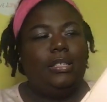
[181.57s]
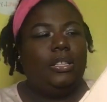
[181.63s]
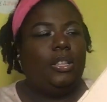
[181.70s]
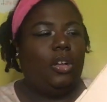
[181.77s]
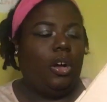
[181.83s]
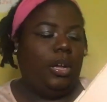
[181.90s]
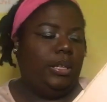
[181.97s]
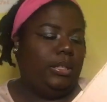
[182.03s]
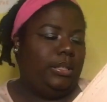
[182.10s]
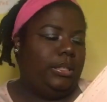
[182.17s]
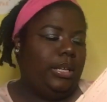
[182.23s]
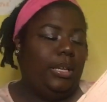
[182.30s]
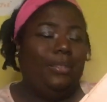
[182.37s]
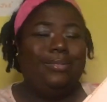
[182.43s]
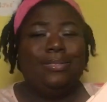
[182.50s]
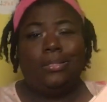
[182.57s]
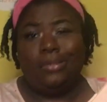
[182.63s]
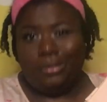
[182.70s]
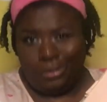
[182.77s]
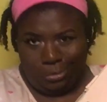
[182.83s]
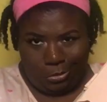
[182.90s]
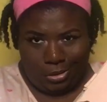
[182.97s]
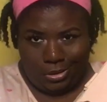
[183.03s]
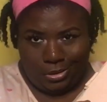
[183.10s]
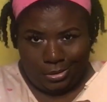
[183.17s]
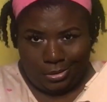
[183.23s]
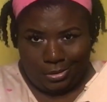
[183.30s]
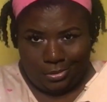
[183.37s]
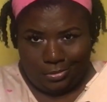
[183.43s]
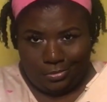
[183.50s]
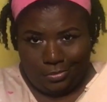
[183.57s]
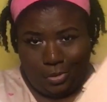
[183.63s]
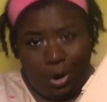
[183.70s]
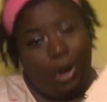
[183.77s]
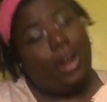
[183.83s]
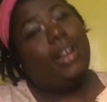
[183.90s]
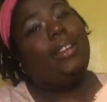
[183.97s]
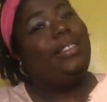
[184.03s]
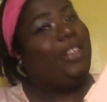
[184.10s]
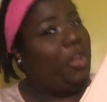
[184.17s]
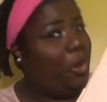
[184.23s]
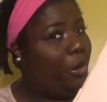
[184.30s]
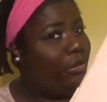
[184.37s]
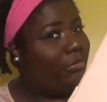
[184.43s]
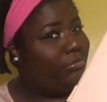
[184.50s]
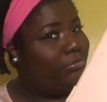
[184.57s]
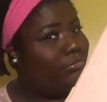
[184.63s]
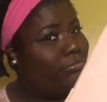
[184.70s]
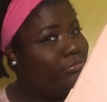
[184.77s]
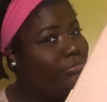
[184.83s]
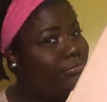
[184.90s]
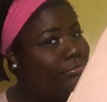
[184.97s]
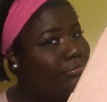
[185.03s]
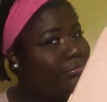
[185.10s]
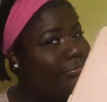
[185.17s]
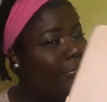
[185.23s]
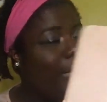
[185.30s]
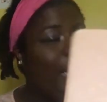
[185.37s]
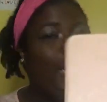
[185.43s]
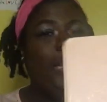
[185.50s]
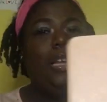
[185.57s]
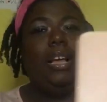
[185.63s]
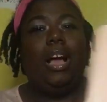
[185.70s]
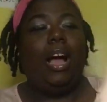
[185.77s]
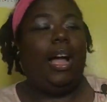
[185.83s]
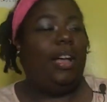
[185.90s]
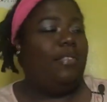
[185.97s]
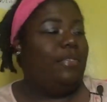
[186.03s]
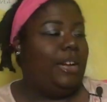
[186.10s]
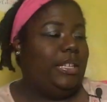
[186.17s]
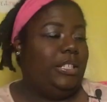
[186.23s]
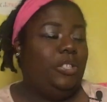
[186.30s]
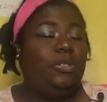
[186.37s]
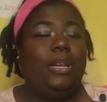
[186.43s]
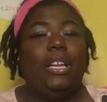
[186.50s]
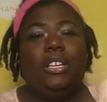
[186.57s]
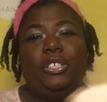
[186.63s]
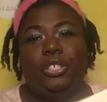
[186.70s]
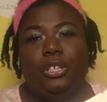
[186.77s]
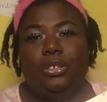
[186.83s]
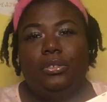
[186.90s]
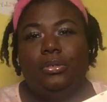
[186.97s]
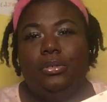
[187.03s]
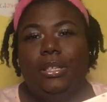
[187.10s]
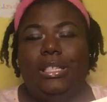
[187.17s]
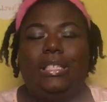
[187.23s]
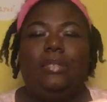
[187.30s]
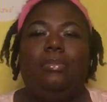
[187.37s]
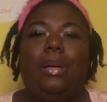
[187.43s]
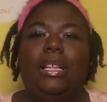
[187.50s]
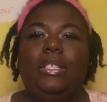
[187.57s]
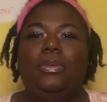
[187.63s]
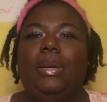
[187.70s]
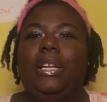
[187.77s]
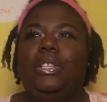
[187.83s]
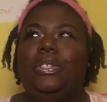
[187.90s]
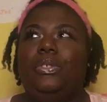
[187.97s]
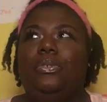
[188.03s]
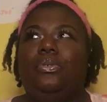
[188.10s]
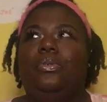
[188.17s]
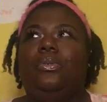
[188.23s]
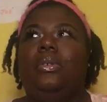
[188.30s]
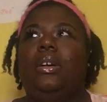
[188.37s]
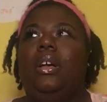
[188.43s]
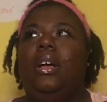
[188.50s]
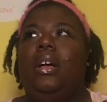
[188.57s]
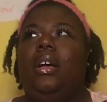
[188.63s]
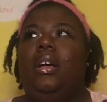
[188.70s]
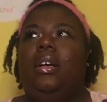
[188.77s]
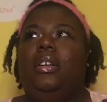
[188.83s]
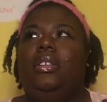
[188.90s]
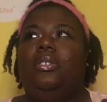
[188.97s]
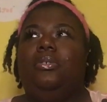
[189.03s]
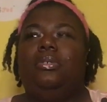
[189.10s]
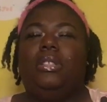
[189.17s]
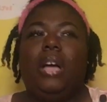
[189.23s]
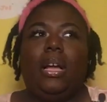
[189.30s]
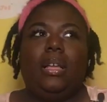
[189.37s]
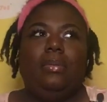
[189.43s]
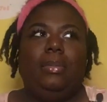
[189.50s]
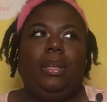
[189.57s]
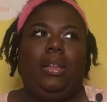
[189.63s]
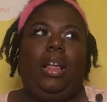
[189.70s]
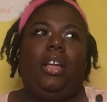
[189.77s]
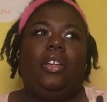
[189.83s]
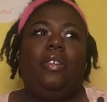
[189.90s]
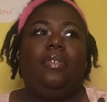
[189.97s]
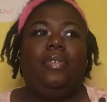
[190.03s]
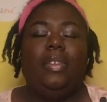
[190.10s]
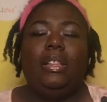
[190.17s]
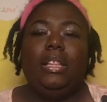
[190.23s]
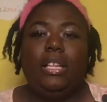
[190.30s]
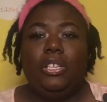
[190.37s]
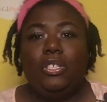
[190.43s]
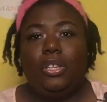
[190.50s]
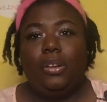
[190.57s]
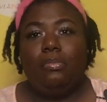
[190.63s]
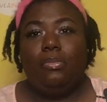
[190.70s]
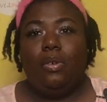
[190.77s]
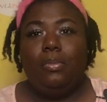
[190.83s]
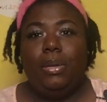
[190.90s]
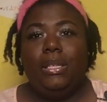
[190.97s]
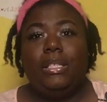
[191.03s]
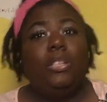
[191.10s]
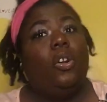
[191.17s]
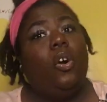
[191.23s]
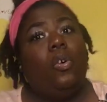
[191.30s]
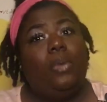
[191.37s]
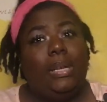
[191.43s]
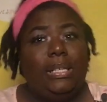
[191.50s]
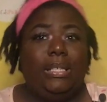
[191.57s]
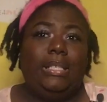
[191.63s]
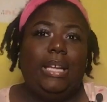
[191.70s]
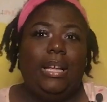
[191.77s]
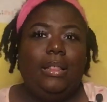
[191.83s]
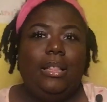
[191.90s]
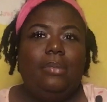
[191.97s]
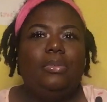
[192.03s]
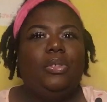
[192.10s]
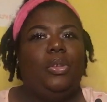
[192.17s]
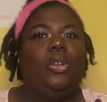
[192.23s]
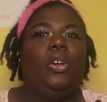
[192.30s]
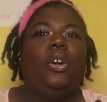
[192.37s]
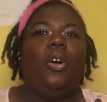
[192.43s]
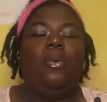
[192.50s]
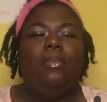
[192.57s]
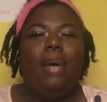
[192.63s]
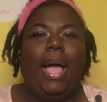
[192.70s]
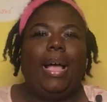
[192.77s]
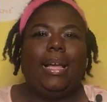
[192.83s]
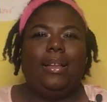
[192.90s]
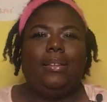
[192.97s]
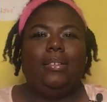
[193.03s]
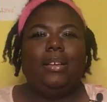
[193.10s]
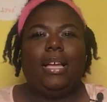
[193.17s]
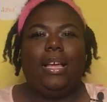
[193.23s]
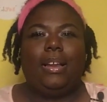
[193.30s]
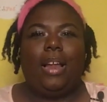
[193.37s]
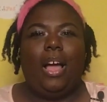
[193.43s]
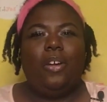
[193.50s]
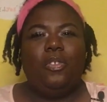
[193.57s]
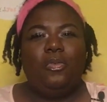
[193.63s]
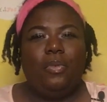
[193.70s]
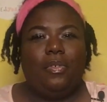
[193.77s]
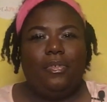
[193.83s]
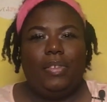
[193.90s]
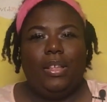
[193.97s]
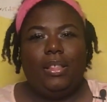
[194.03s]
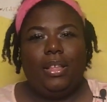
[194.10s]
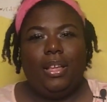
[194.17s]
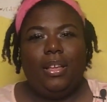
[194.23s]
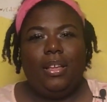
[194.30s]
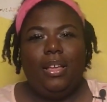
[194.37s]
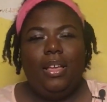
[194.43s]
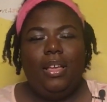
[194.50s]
thoughts, and secrets are in here. I advise that you get a journal. It's the best way to, document how you're feeling in certain moments and always date them so you could go back and look at how you were feeling